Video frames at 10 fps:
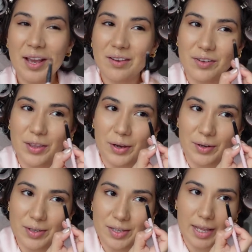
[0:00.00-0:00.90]
for
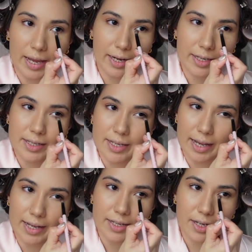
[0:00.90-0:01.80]
those things.
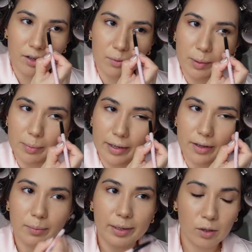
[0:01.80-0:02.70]
And a lot of people are like,
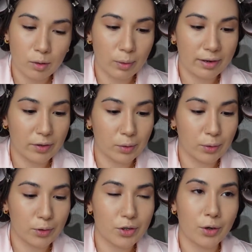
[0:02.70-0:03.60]
oh my god, where have your
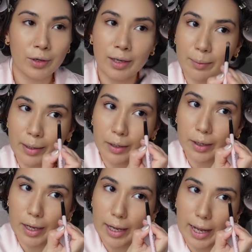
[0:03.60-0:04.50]
hauls gone? And I'm like,
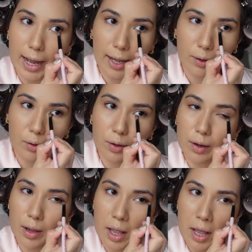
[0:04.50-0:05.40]
look, I
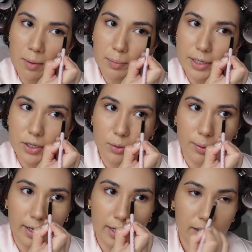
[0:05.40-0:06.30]
cannot be
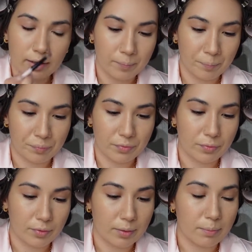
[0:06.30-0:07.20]
doing
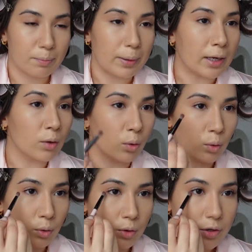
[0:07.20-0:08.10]
big
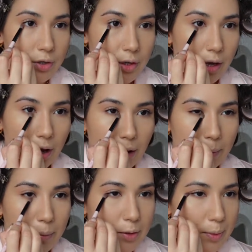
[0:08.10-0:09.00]
hauls,
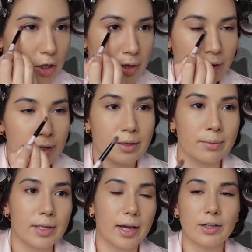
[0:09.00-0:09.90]
especially of
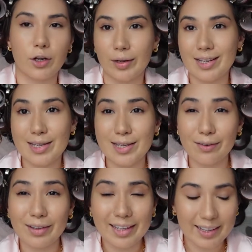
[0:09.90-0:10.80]
items that I don't
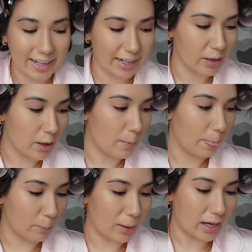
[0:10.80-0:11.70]
necessarily need,
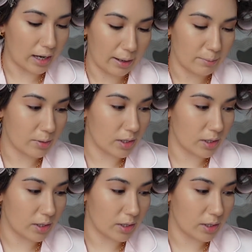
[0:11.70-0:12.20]
when I am